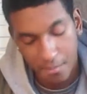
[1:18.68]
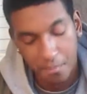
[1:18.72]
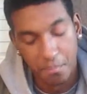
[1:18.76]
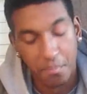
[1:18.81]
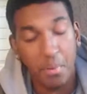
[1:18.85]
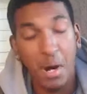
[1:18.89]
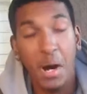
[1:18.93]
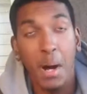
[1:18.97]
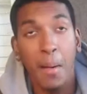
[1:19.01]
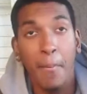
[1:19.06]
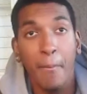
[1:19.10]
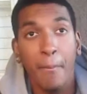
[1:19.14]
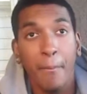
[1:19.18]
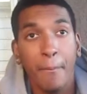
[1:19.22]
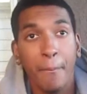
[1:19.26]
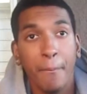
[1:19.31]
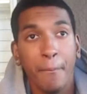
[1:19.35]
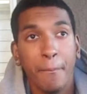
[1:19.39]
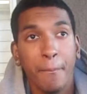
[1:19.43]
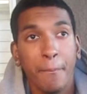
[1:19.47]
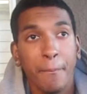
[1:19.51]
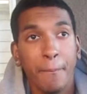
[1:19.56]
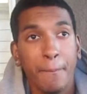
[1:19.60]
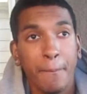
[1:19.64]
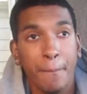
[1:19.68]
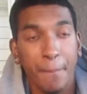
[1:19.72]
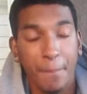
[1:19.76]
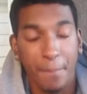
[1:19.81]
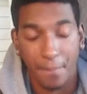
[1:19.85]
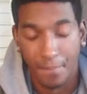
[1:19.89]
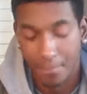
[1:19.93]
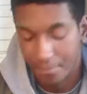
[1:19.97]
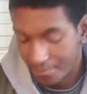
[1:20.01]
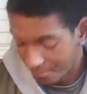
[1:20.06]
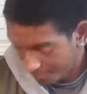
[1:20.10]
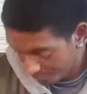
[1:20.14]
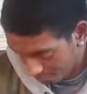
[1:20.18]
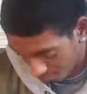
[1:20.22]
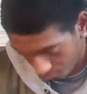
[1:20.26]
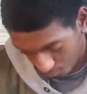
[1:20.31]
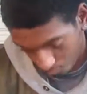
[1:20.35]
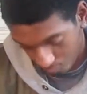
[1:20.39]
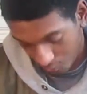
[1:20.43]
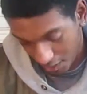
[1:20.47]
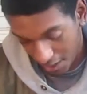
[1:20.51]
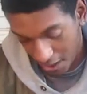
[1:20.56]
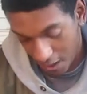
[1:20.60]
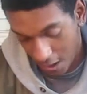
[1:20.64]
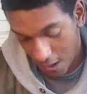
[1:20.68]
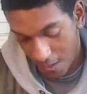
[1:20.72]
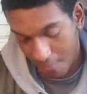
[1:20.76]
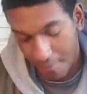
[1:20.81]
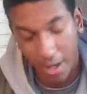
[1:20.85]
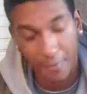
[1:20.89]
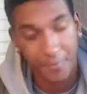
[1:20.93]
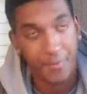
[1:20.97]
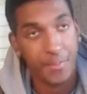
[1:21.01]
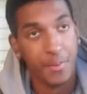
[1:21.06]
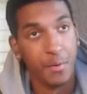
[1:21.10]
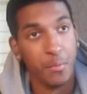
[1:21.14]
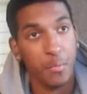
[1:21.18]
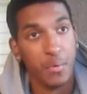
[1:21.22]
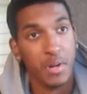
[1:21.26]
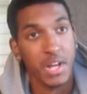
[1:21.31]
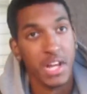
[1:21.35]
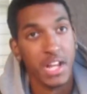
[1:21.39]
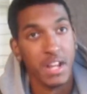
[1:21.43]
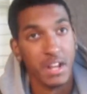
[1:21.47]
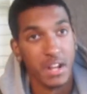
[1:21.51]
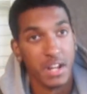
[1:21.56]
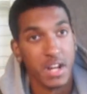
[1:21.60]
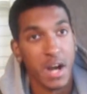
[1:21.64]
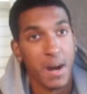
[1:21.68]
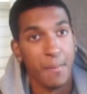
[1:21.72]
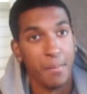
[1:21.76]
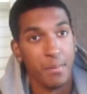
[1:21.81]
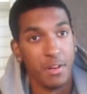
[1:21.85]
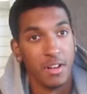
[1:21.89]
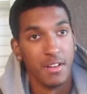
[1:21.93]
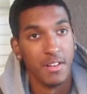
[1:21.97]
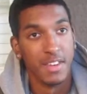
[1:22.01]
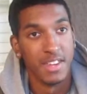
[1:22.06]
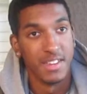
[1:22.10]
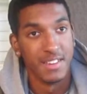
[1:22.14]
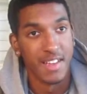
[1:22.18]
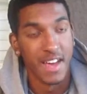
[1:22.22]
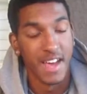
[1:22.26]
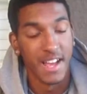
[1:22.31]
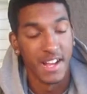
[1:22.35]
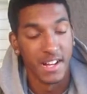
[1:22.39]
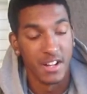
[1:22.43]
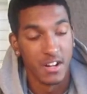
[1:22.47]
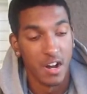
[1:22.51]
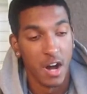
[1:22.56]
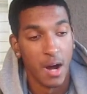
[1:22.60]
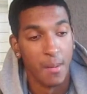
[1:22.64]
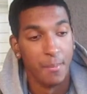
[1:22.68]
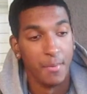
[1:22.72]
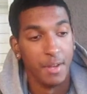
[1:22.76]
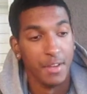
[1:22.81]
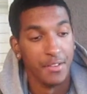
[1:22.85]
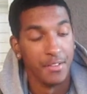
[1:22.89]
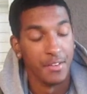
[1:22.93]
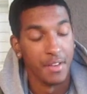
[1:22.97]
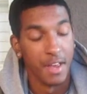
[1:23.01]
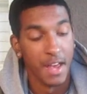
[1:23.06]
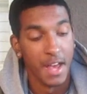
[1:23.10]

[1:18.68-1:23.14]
but we are about to read a couple of these hate comments,